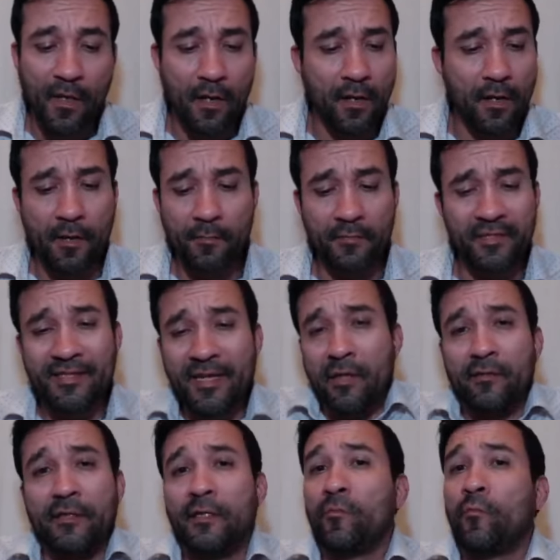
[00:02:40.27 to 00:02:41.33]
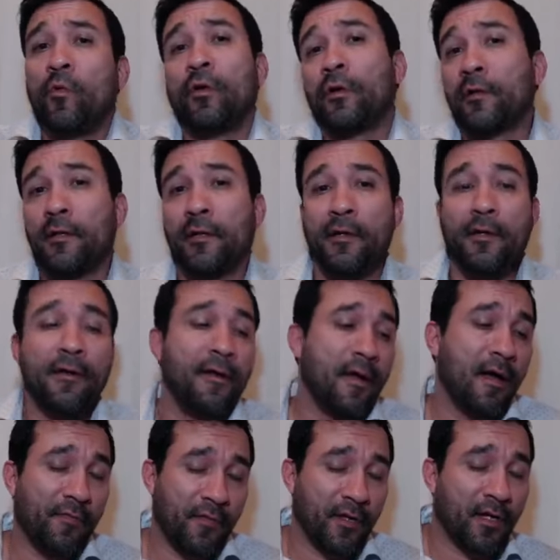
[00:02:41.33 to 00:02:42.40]
Um, sound didn't work.
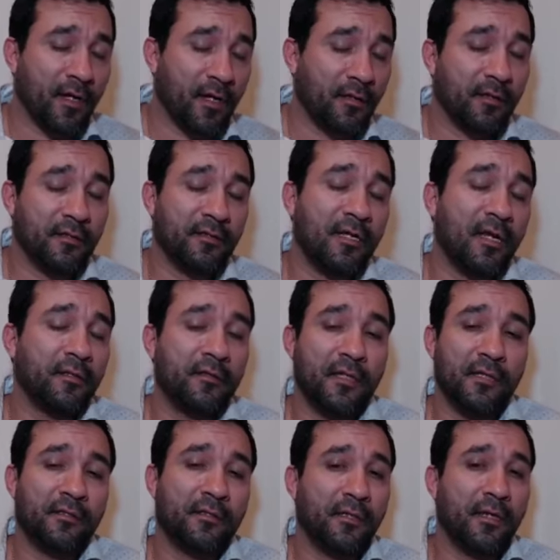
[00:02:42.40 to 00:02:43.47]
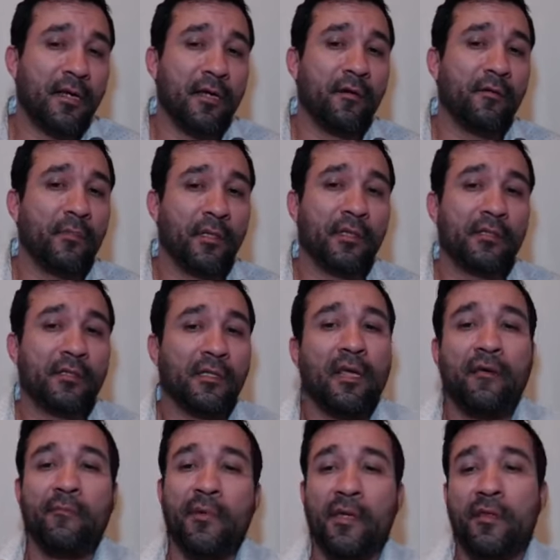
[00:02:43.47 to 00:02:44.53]
I think I got the sound tested now. Melissa
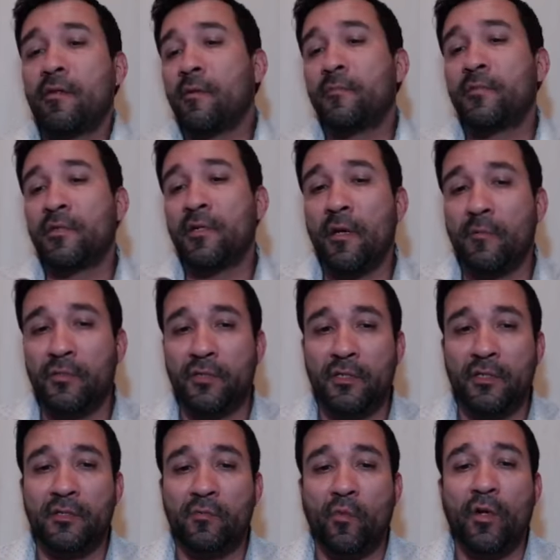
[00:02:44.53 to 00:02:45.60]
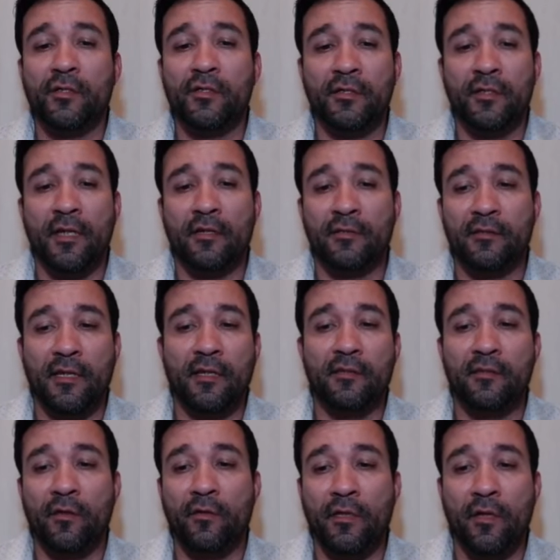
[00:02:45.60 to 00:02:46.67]
gave me a thumbs up. She's watching down in San
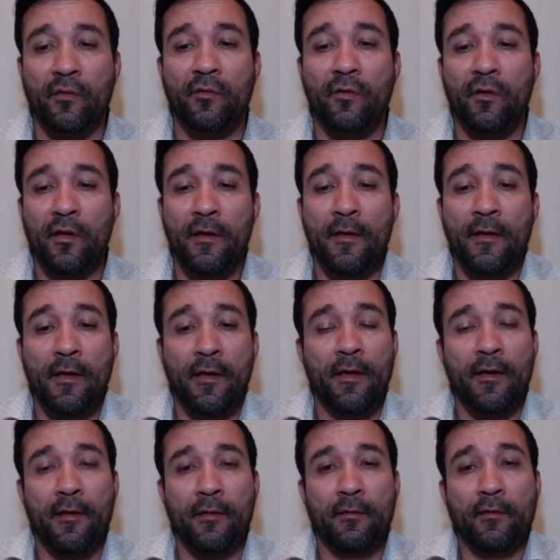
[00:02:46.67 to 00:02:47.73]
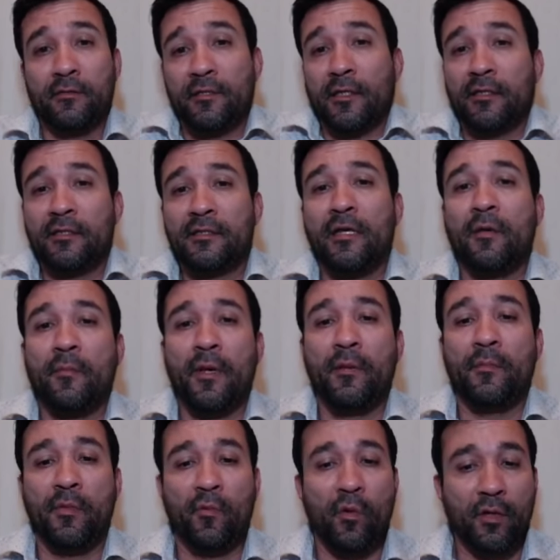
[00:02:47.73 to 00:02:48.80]
Antonio. And it looks like the sound
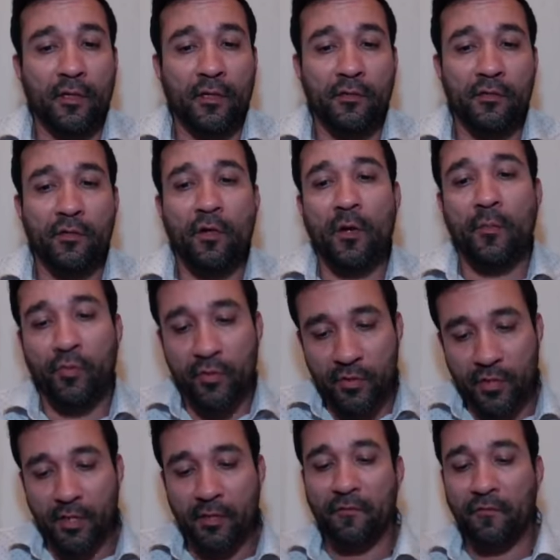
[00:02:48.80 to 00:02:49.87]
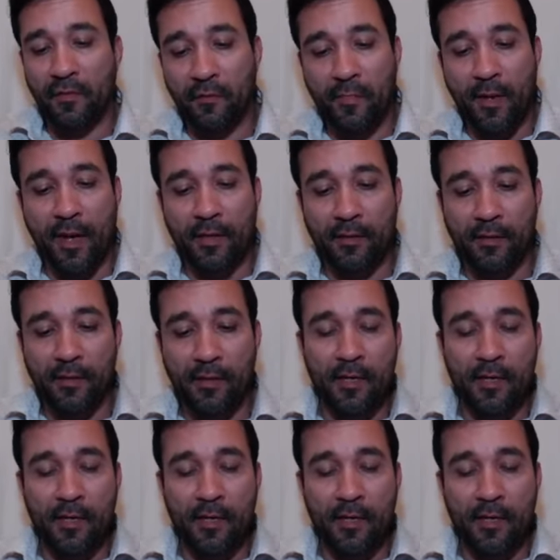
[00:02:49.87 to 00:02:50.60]
might be working. So I appreciate the feedback.